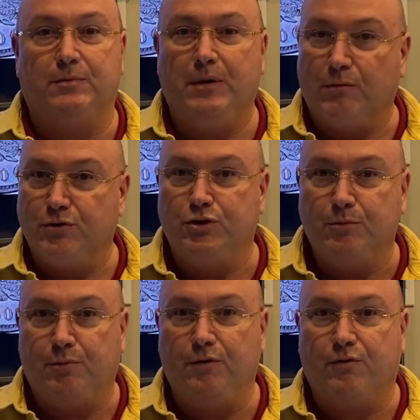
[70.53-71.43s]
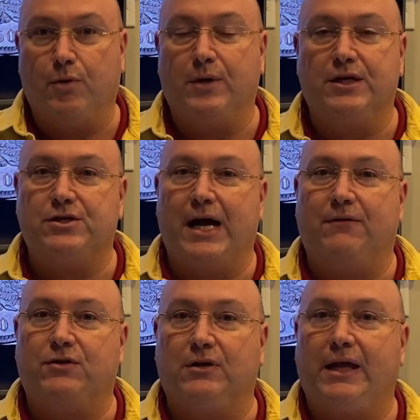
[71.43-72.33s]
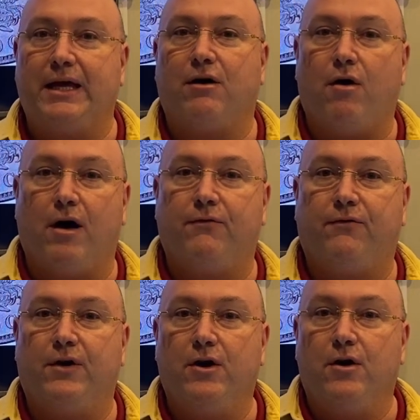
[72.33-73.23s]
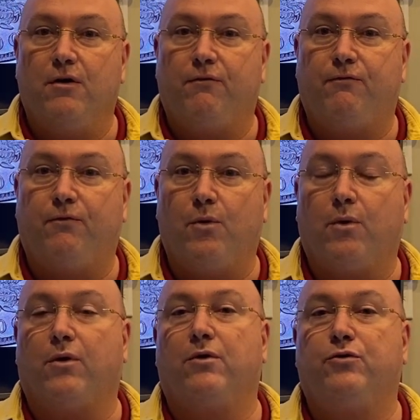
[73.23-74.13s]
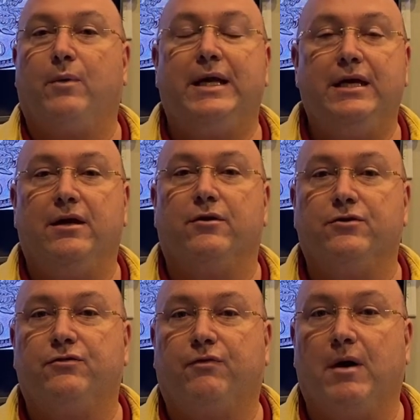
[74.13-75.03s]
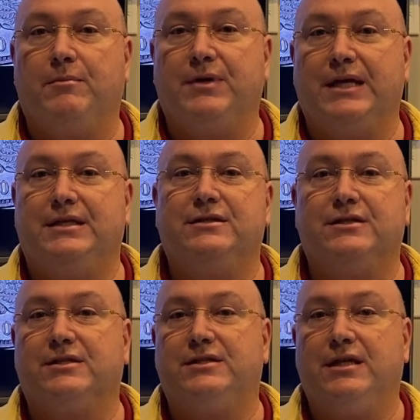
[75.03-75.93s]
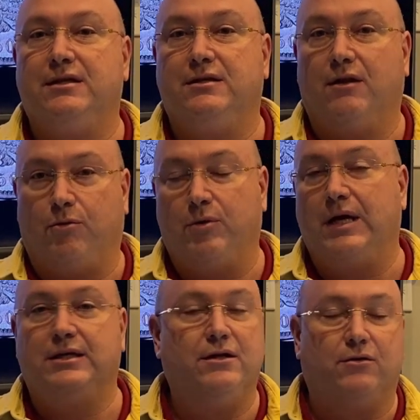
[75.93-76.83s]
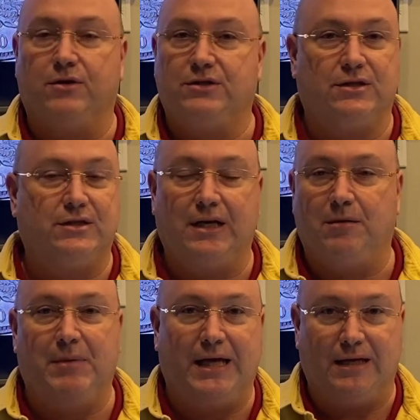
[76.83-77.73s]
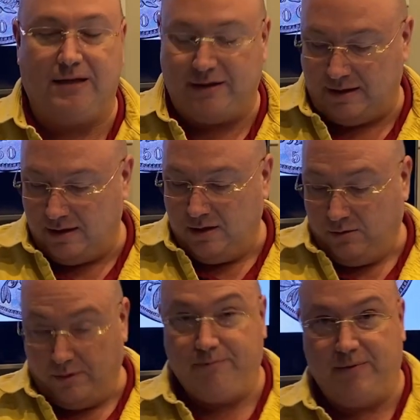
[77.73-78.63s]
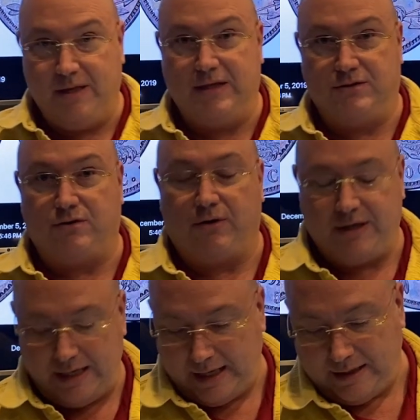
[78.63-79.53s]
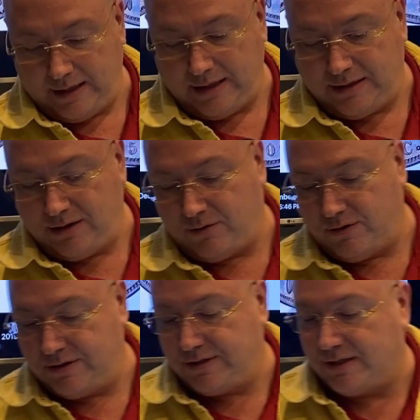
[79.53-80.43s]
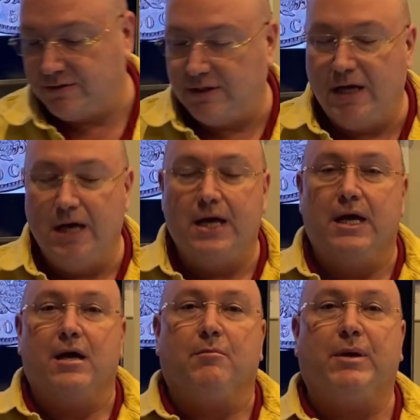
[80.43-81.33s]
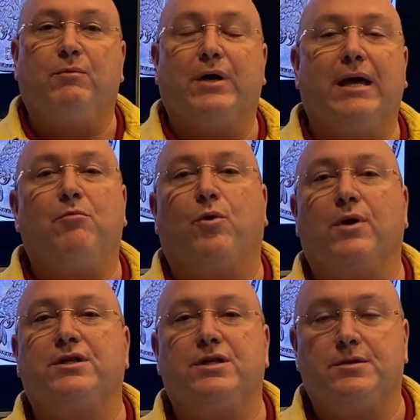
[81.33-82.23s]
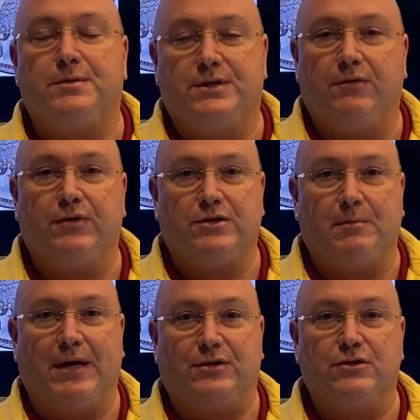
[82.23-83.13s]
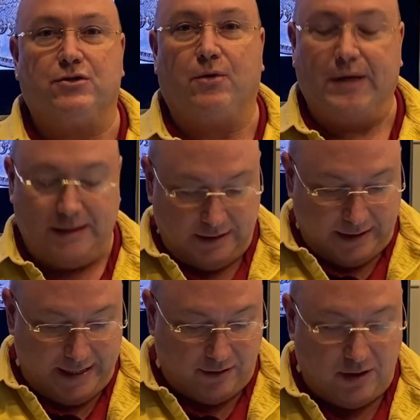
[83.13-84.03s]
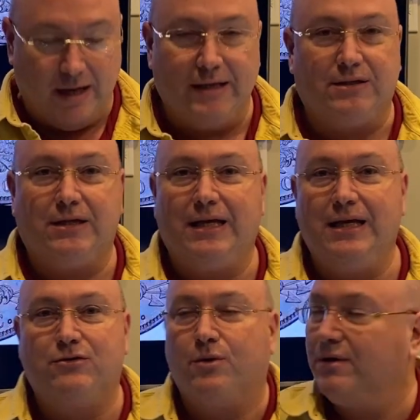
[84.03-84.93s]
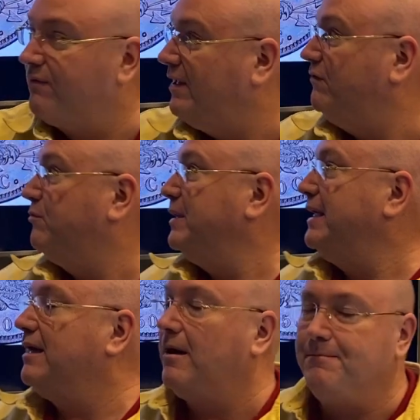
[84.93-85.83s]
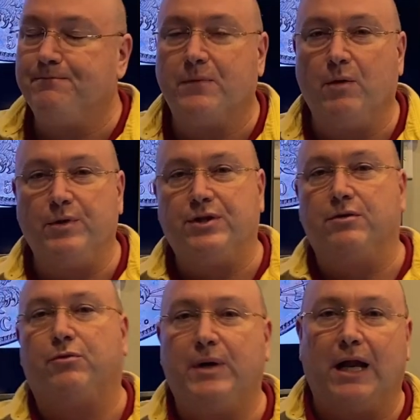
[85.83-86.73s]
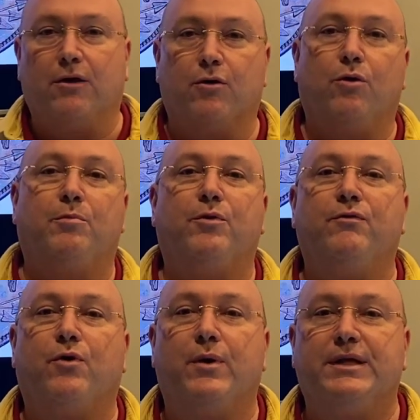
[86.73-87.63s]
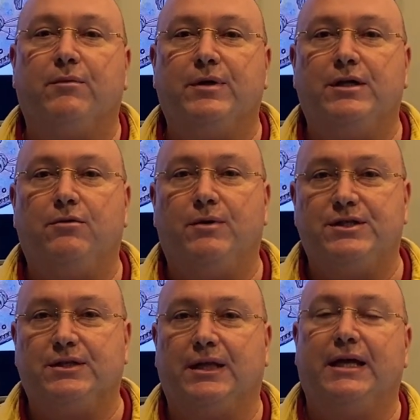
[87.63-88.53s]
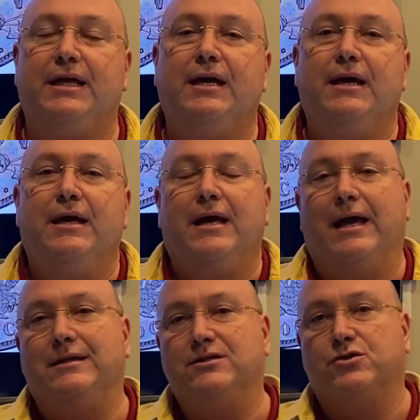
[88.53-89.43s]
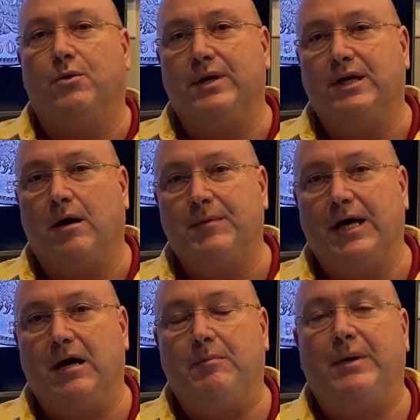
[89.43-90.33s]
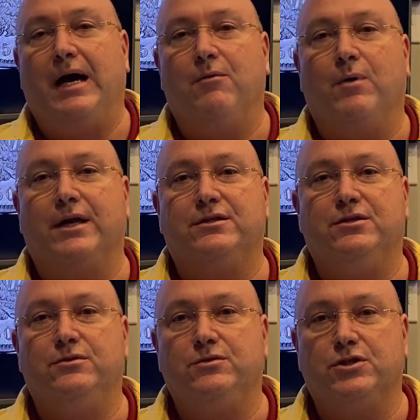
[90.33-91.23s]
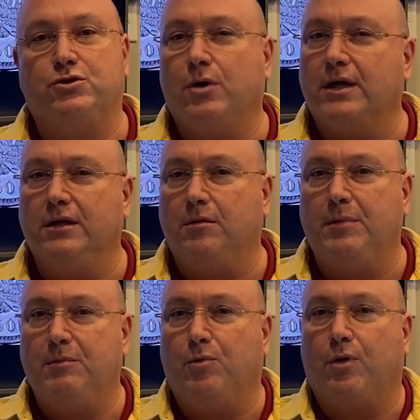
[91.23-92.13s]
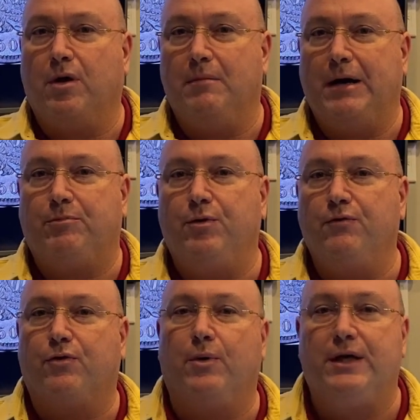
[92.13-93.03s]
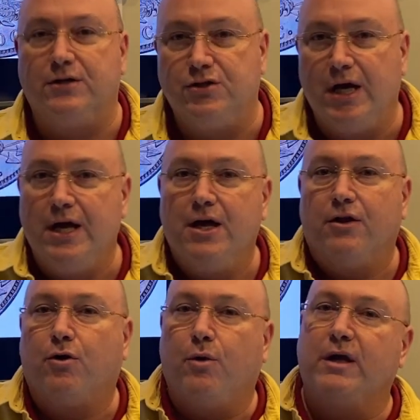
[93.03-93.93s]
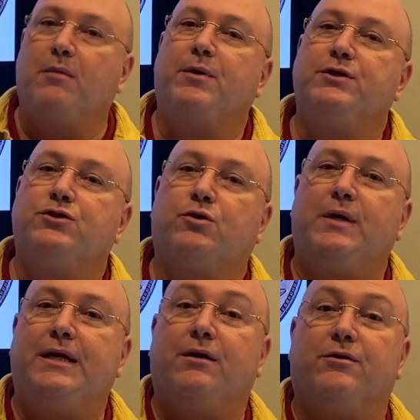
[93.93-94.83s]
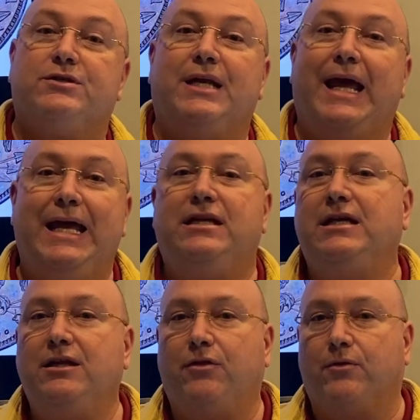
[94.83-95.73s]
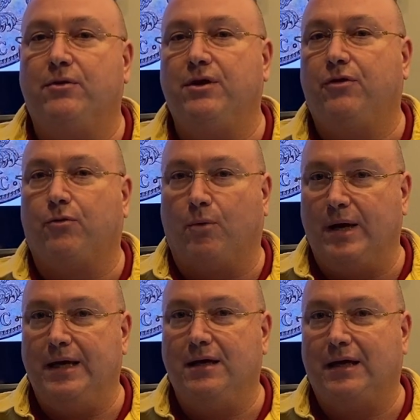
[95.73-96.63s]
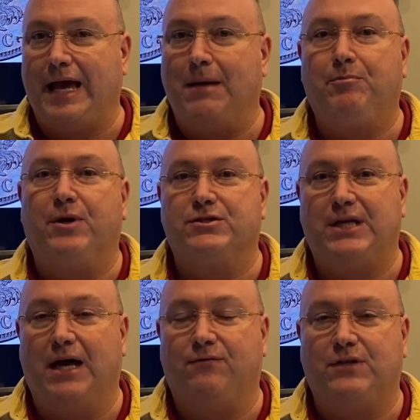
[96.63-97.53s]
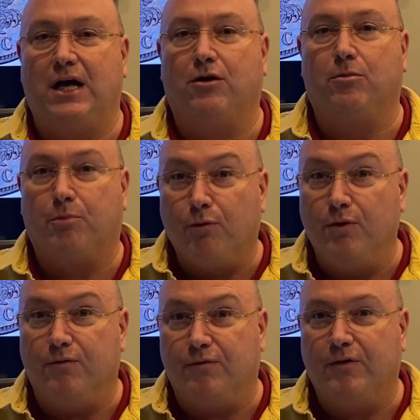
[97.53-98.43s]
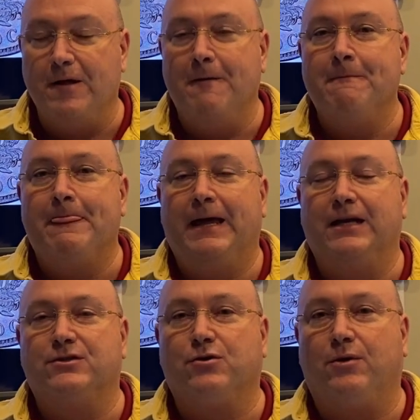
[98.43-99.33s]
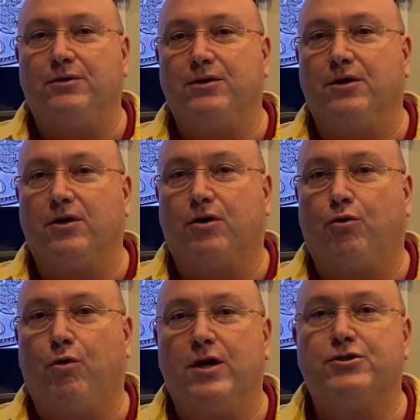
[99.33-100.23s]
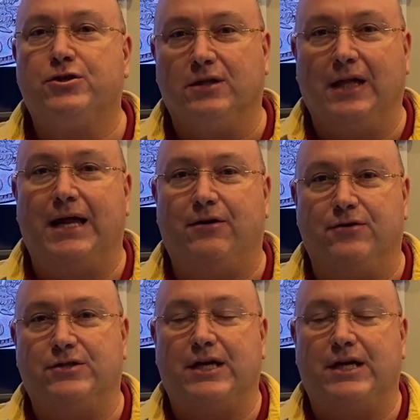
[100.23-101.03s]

Mint resumed proof coinage after laying off for 20 years from 1916 through 1936. They didn't make anything, or they started again in 1936. But we'll get more into the specifics about this coin later sort of gives me, um, with the $3 gold proof coin that we did recently, and this coin coming up, I wanted to just talk a little bit more about proof coinage. The coin up on the screen here is an 1833 cap bust half dollar proof, and it's called a crushed letters.